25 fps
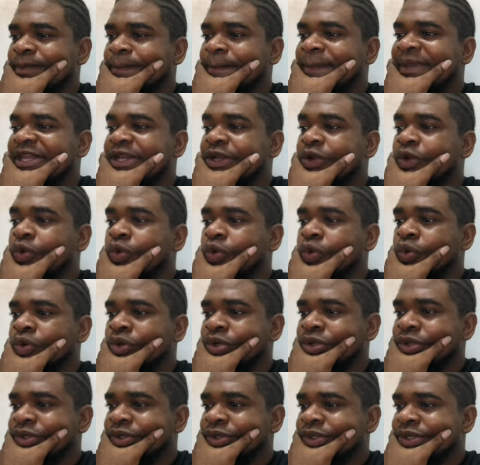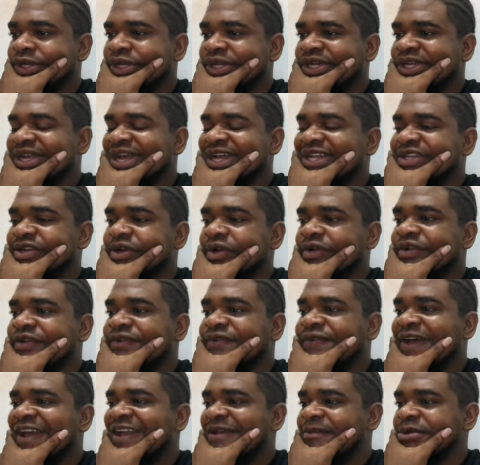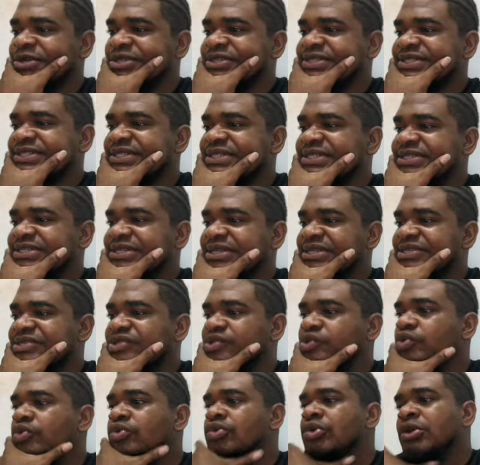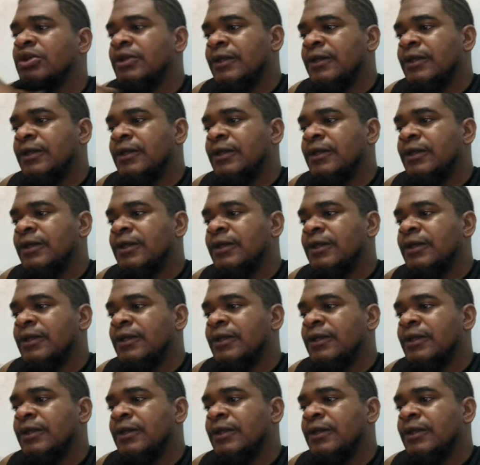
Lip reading: below a category 5, brother and sister. So,